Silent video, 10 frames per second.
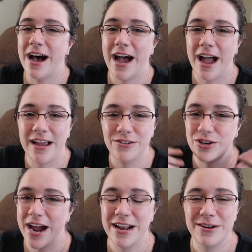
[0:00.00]
I
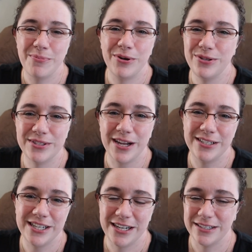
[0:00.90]
try and produce
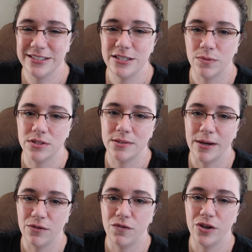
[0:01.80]
content at least once a
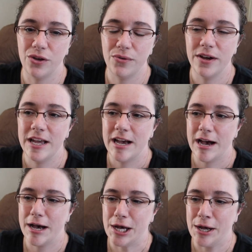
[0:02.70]
month for you,
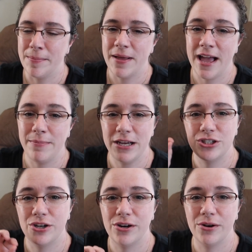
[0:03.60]
um, and make
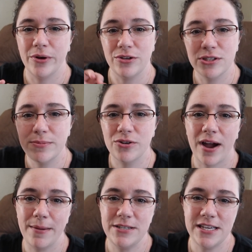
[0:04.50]
sure when you
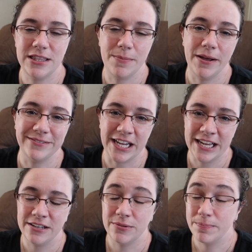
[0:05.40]
subscribe to hit the bell
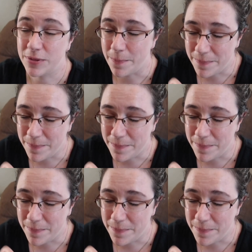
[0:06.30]
ni- the